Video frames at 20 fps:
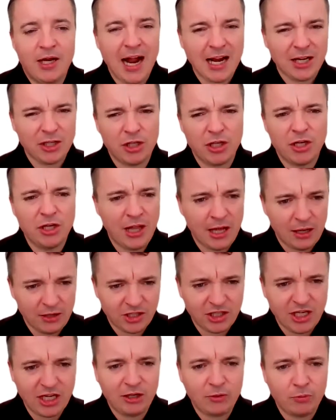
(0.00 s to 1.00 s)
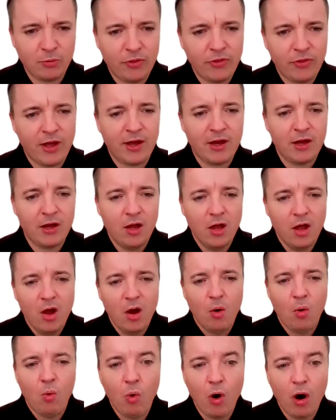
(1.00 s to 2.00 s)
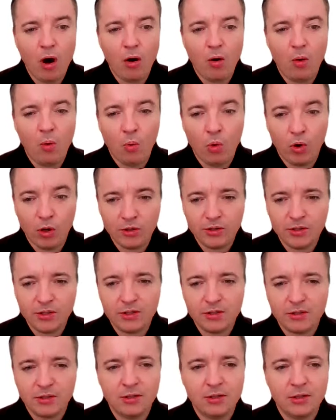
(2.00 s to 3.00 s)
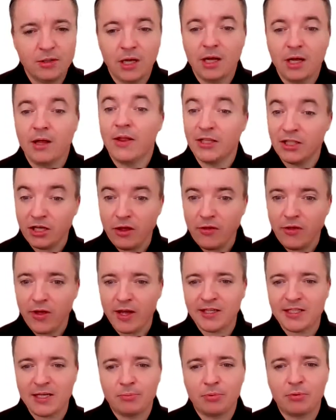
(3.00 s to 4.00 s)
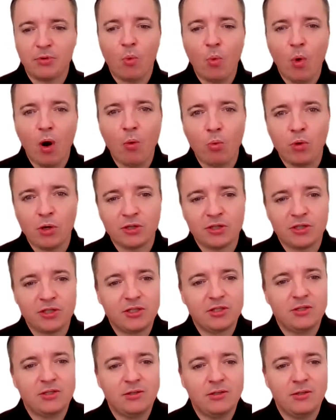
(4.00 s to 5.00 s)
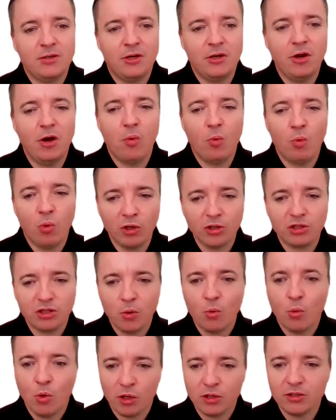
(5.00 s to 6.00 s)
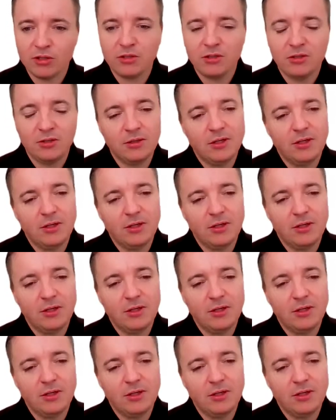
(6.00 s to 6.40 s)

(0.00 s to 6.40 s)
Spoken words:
Actually, that second one there, what was, that's another example. What was, not what was.